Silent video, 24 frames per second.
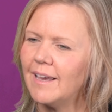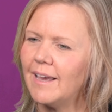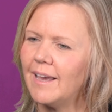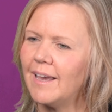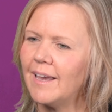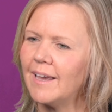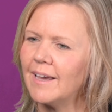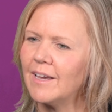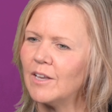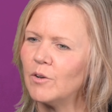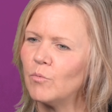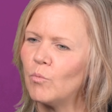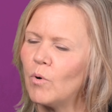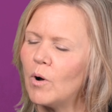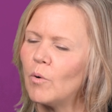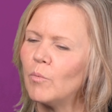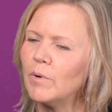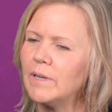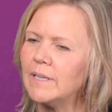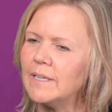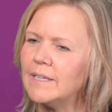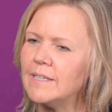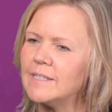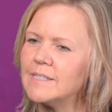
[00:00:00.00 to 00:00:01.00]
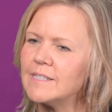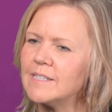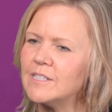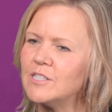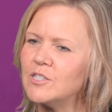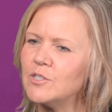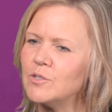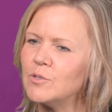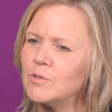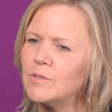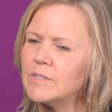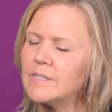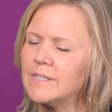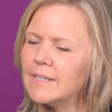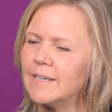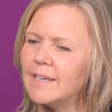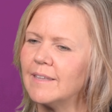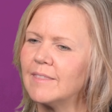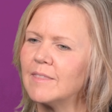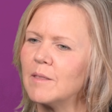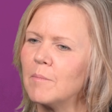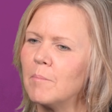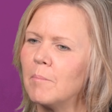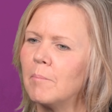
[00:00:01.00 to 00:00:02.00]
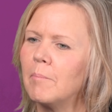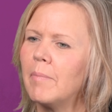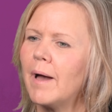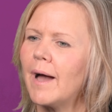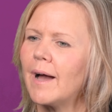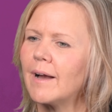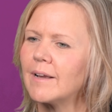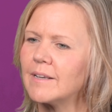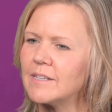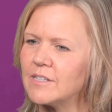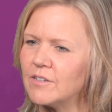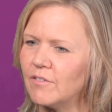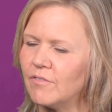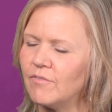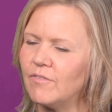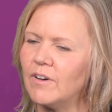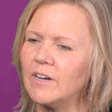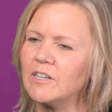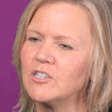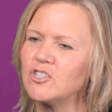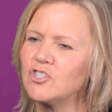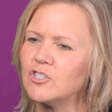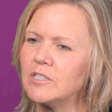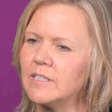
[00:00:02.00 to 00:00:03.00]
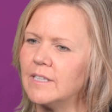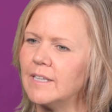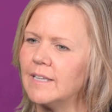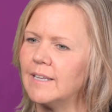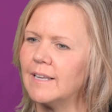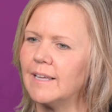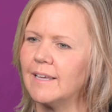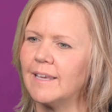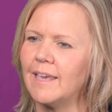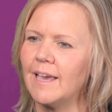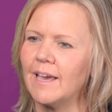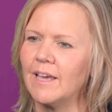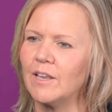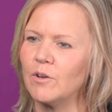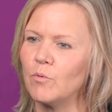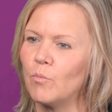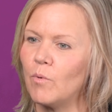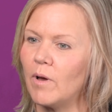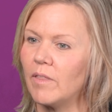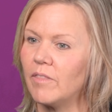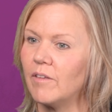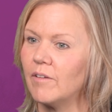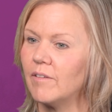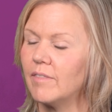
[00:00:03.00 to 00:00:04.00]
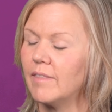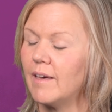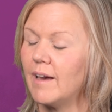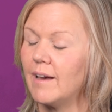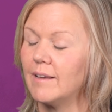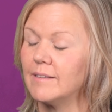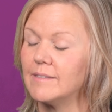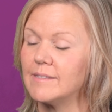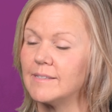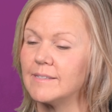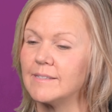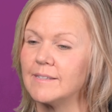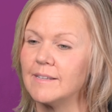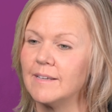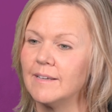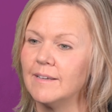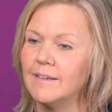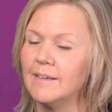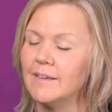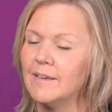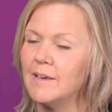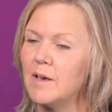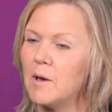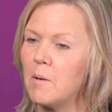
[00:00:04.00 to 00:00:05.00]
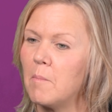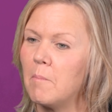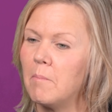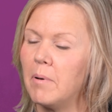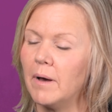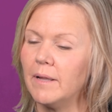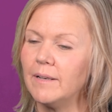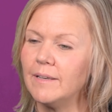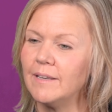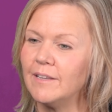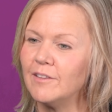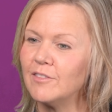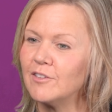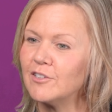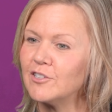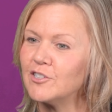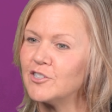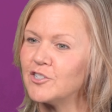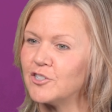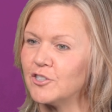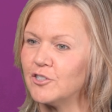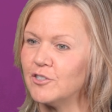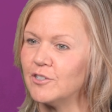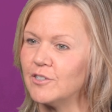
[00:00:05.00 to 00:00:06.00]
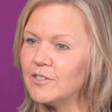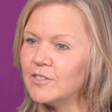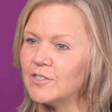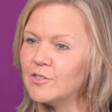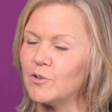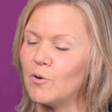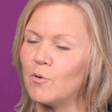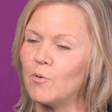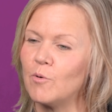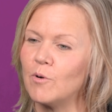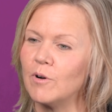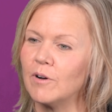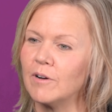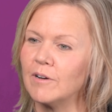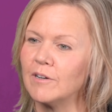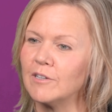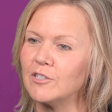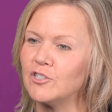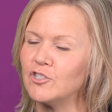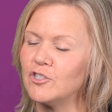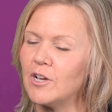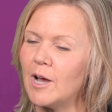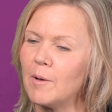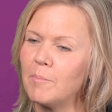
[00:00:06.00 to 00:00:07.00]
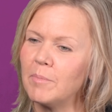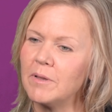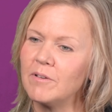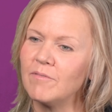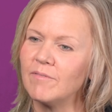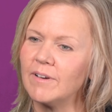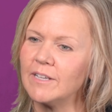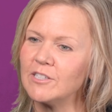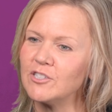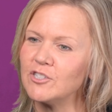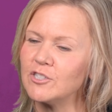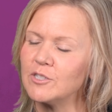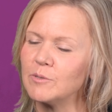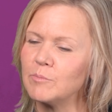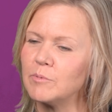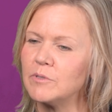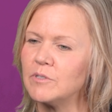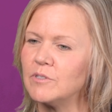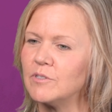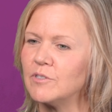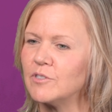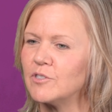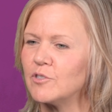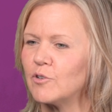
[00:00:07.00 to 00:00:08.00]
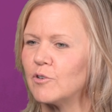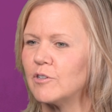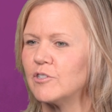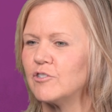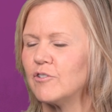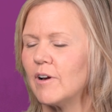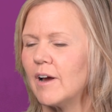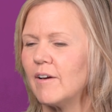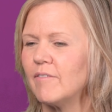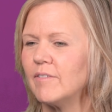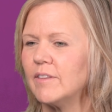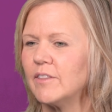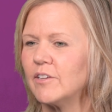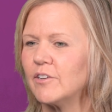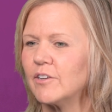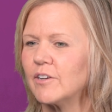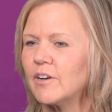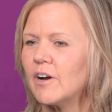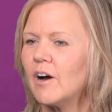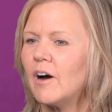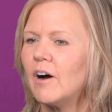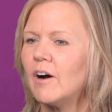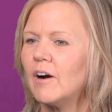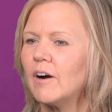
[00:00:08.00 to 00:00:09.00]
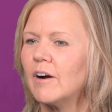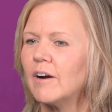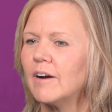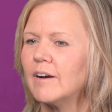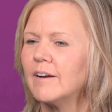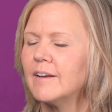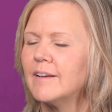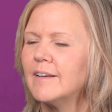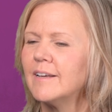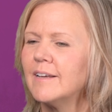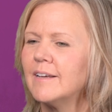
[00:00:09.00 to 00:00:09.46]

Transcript: and what we need to do to get them back to functioning again, whether that's buttoning their shirt or chopping vegetables or driving their car.